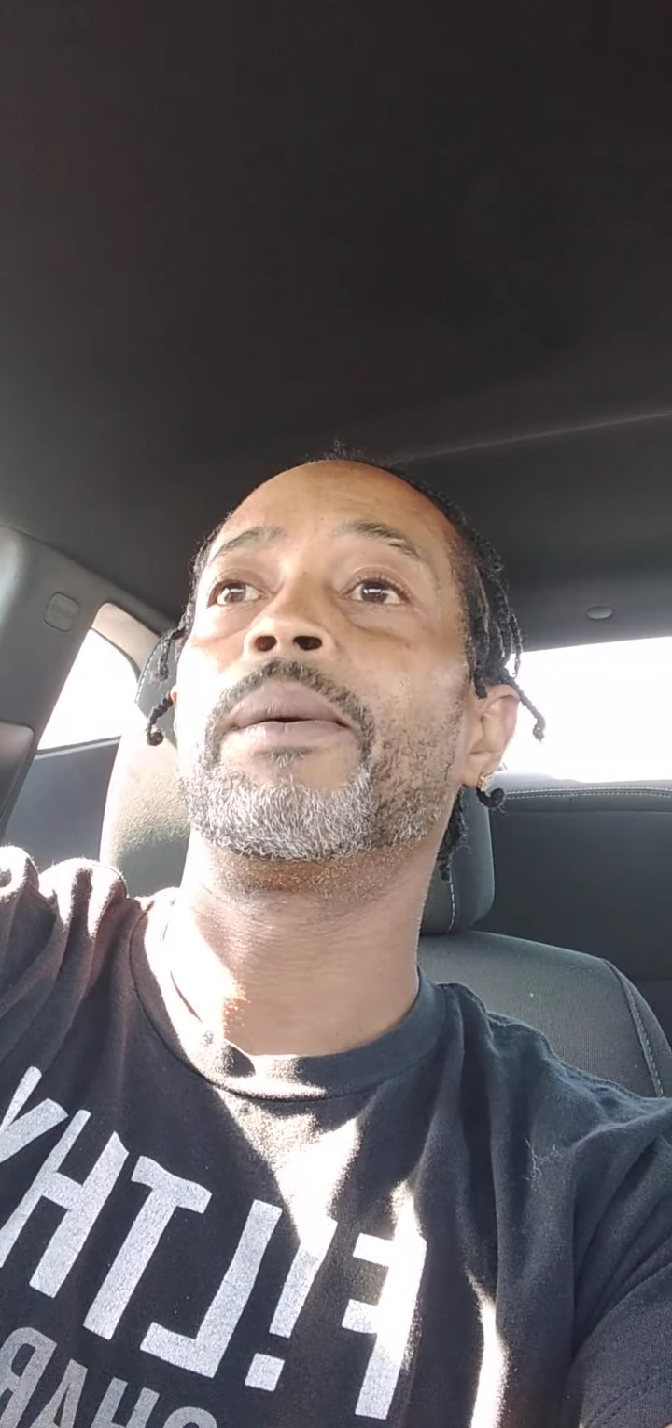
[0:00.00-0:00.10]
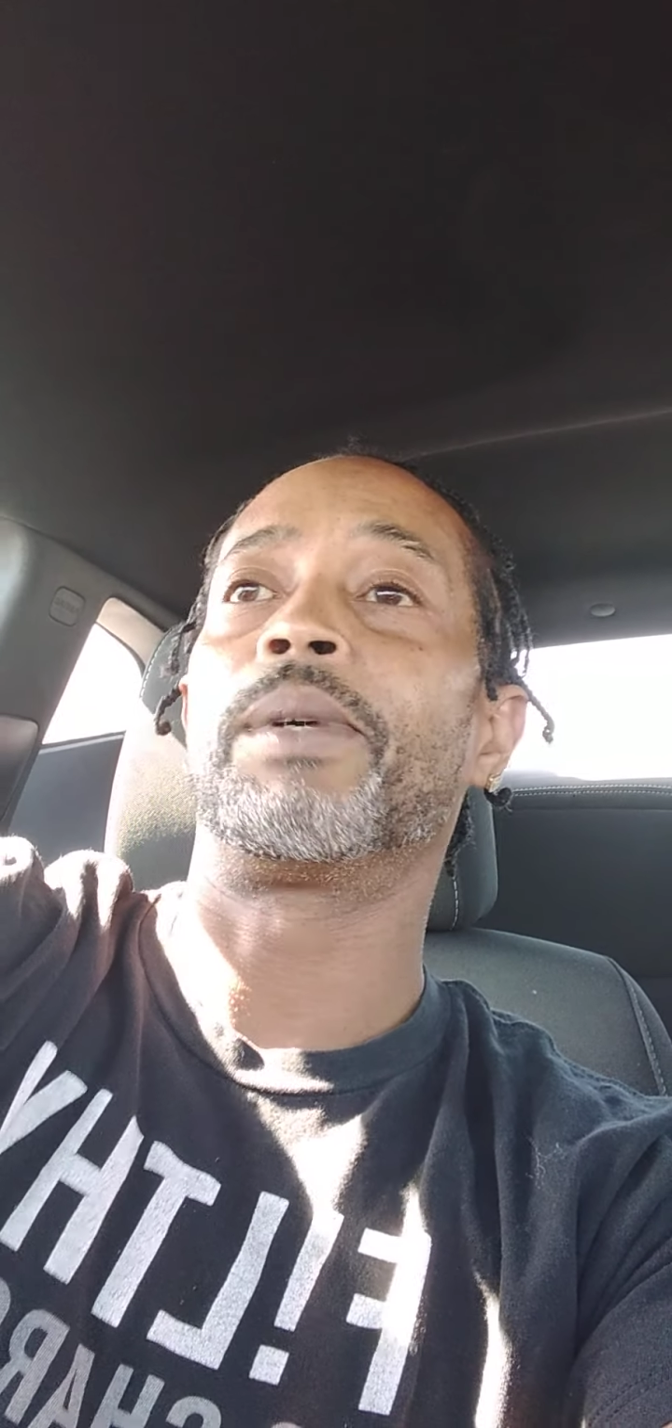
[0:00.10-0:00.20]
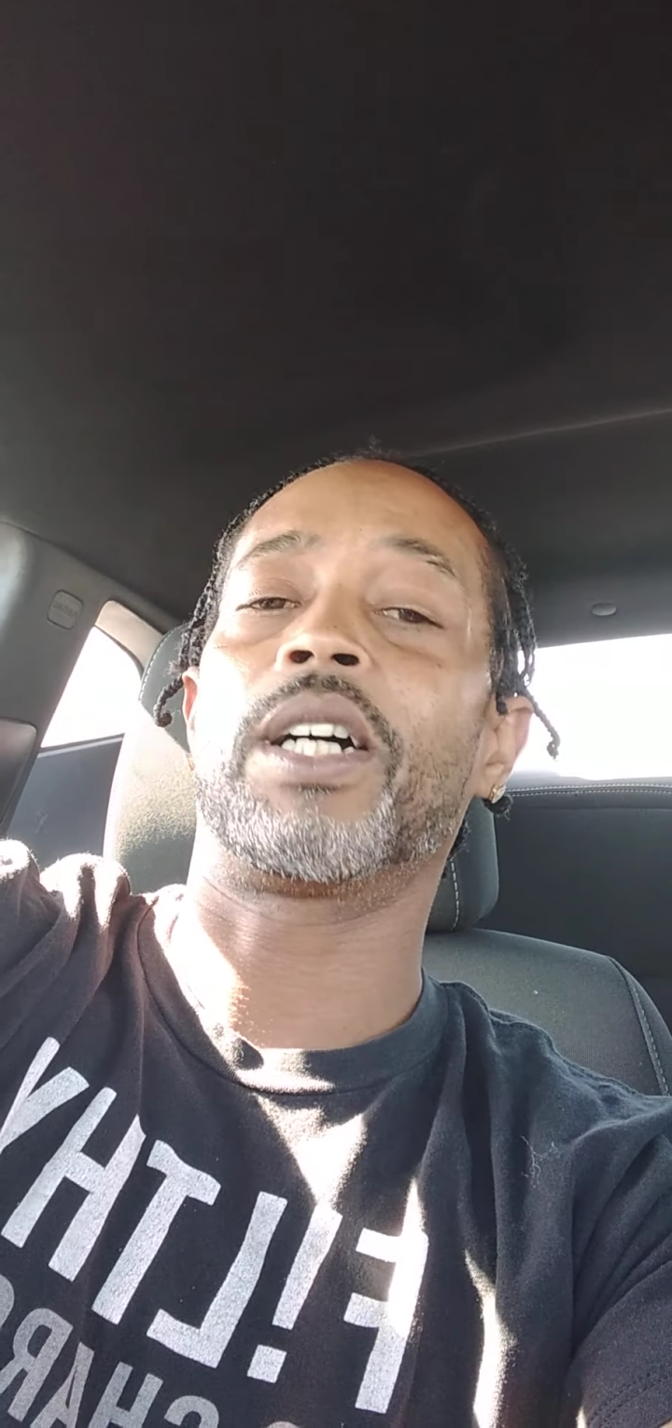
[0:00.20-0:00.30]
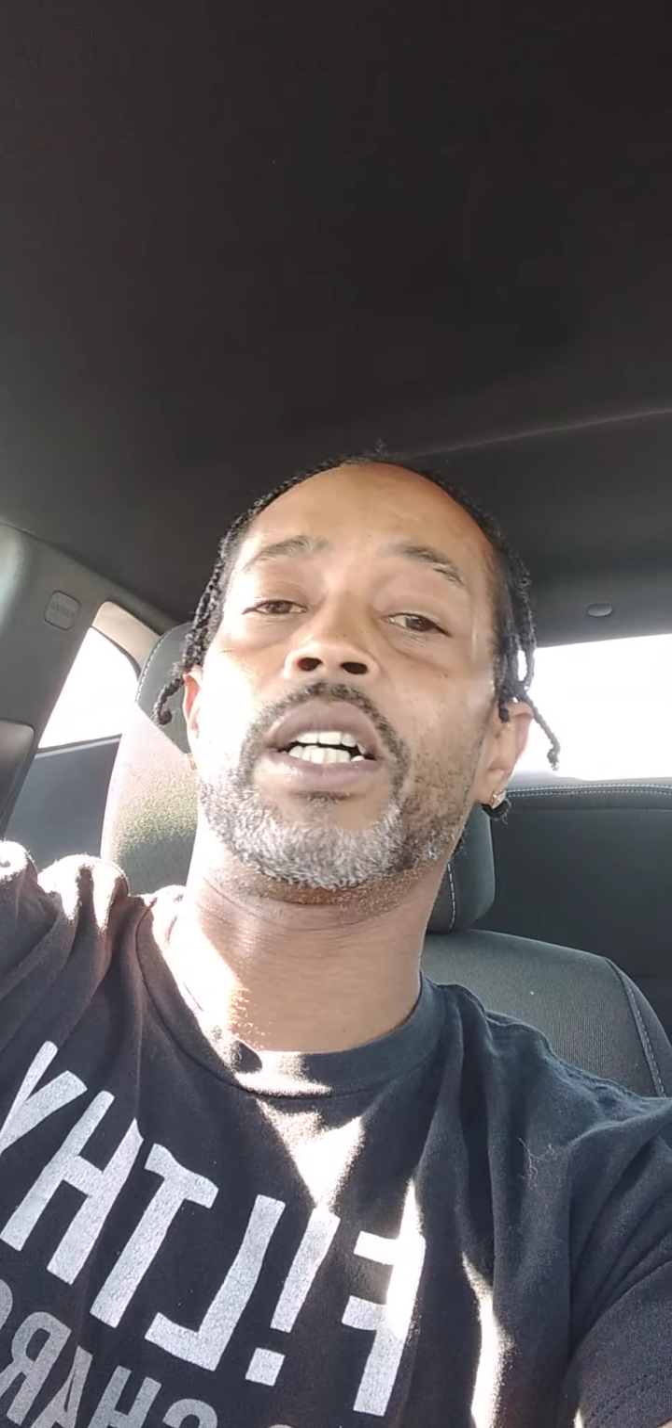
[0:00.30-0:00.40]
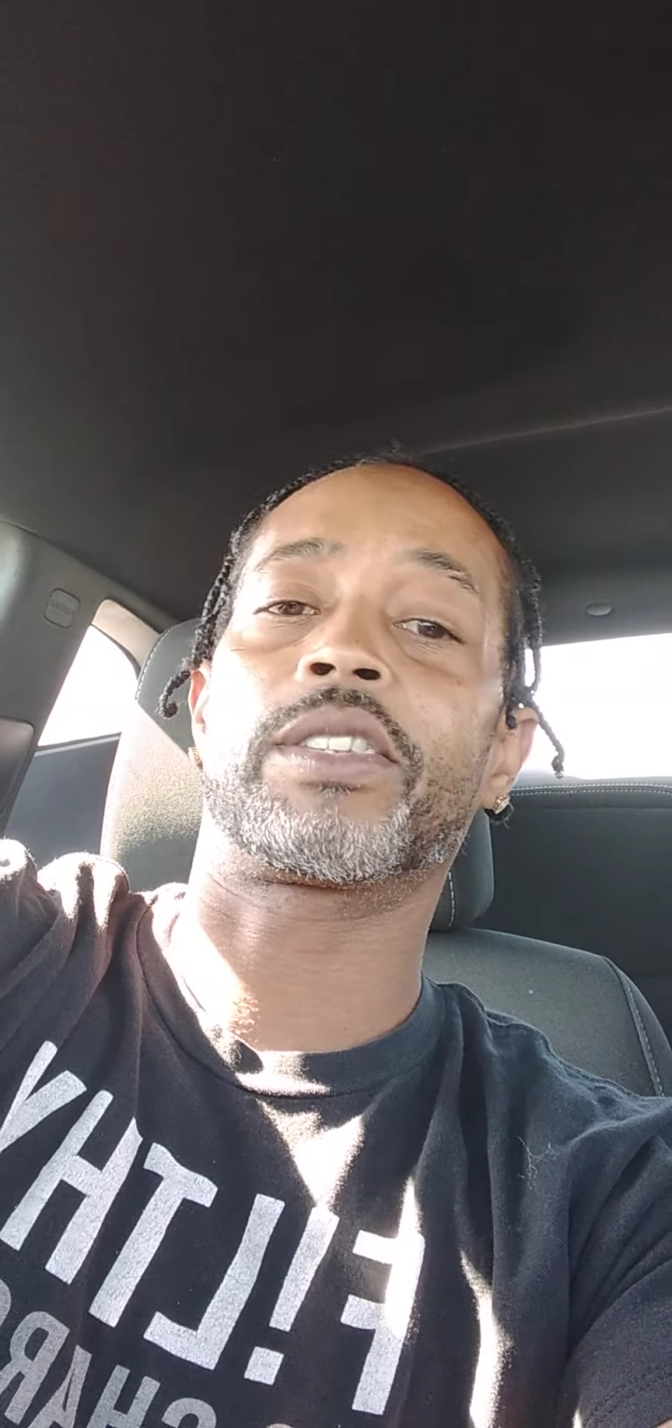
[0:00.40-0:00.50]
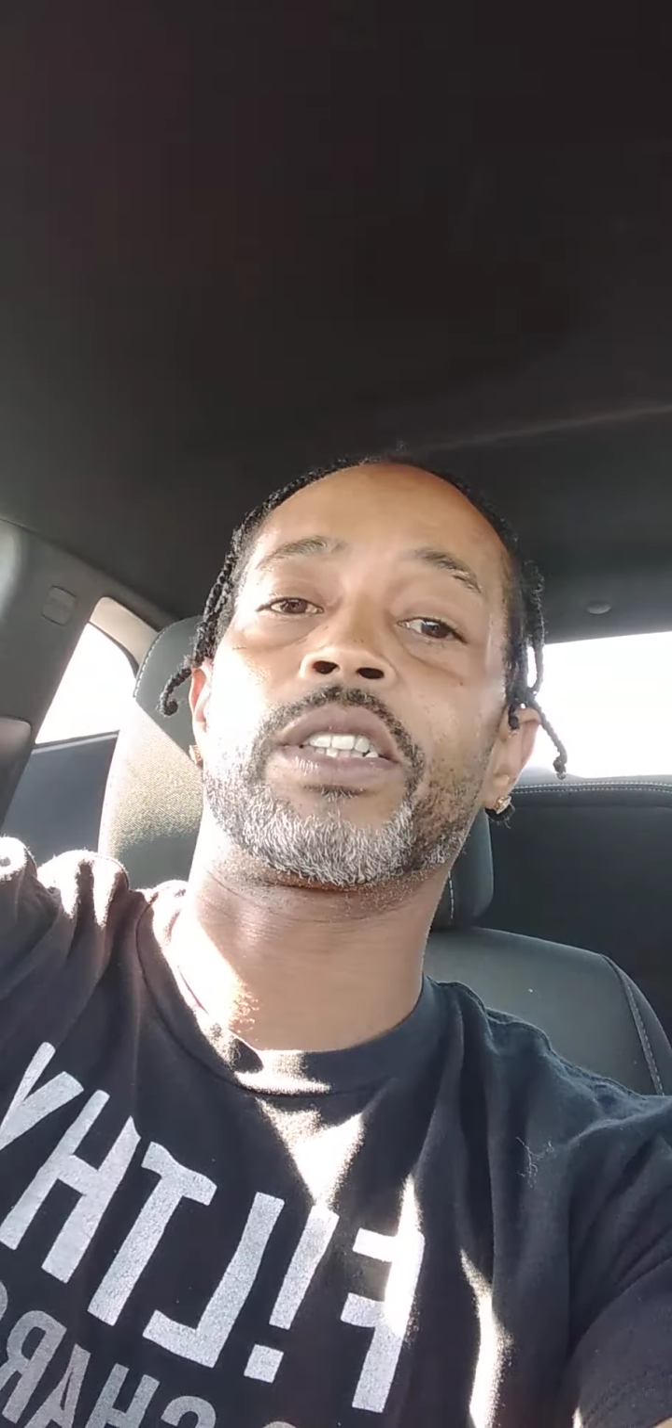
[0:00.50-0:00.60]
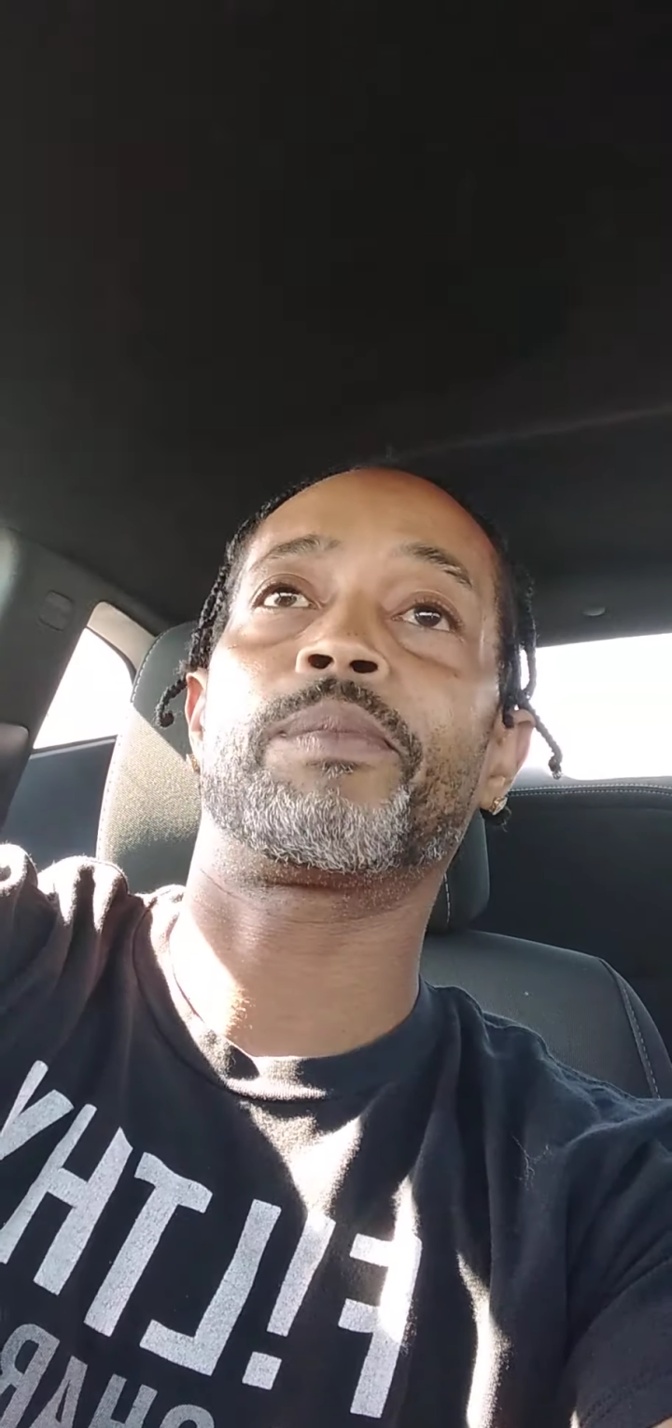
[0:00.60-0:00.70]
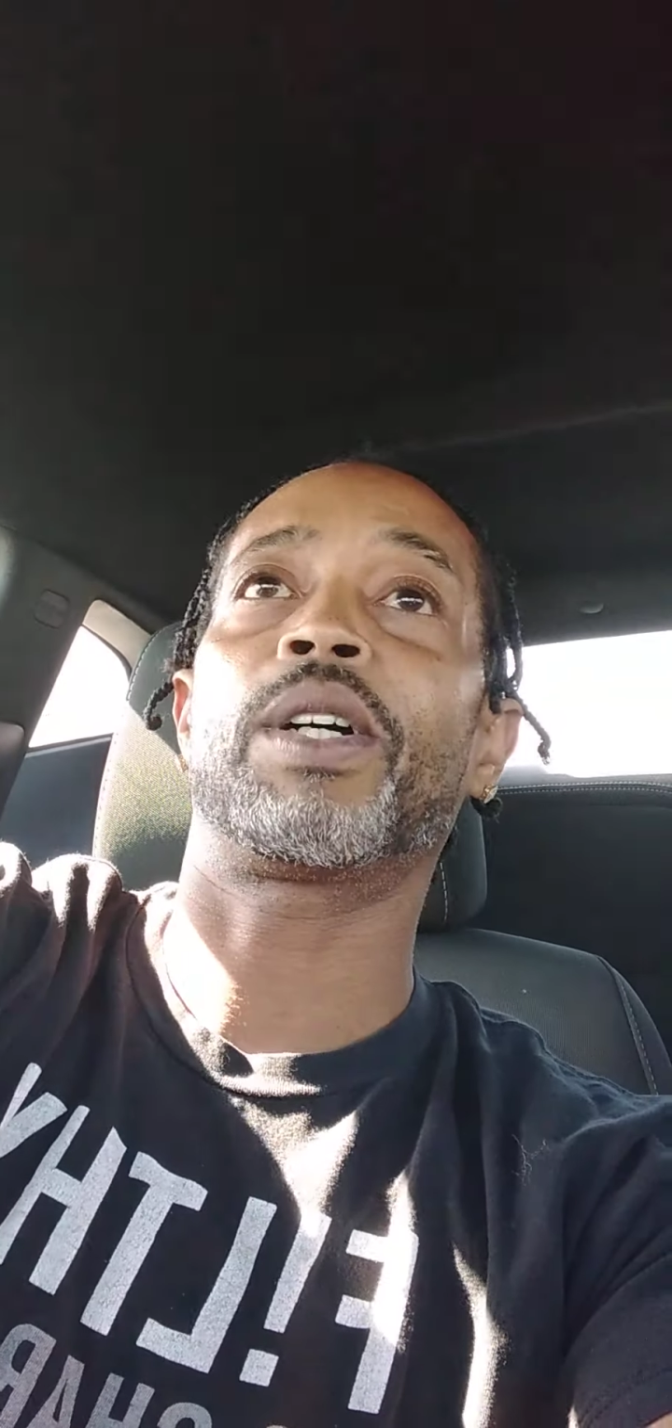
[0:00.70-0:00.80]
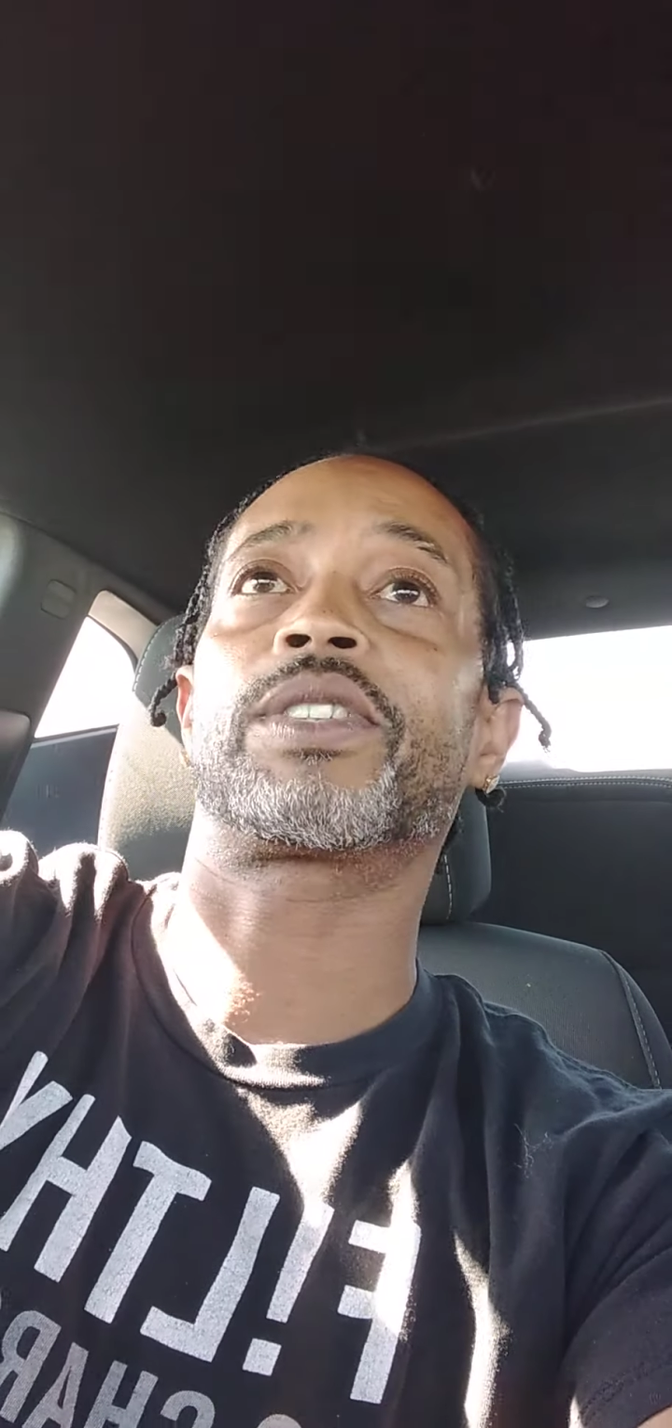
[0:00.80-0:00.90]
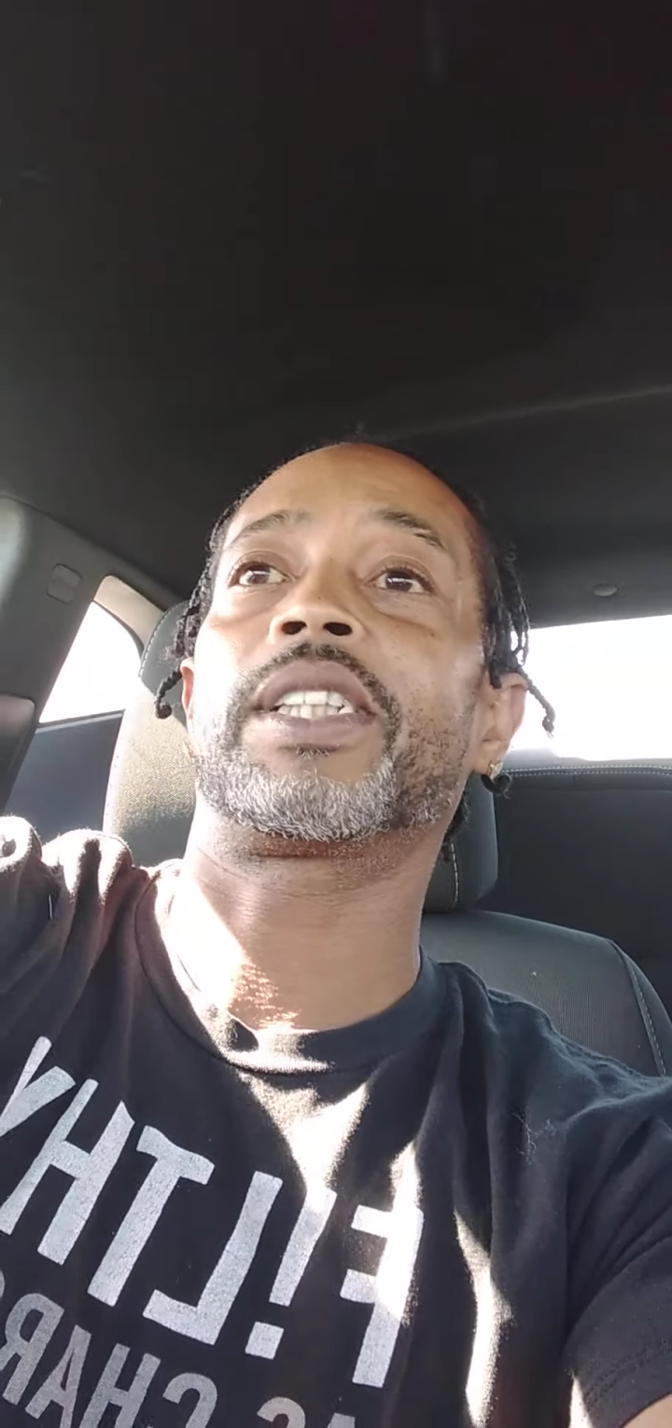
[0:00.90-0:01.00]
because of the
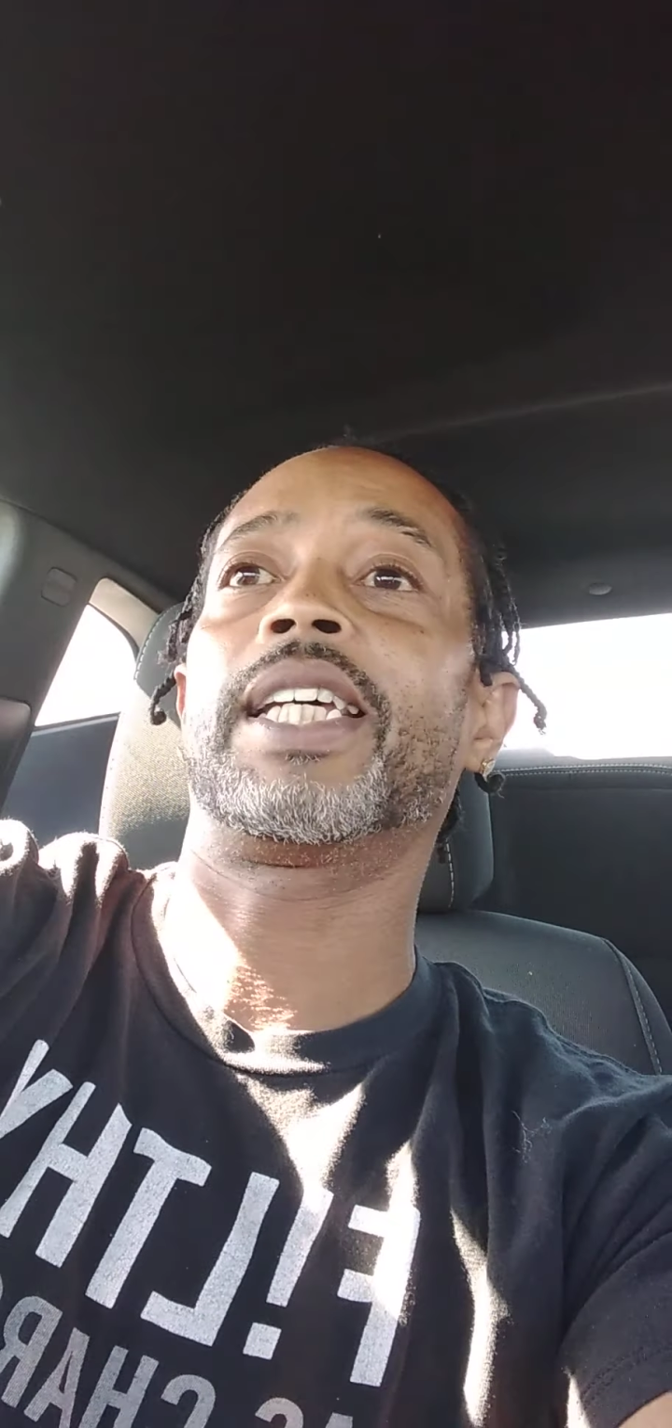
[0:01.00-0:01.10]
person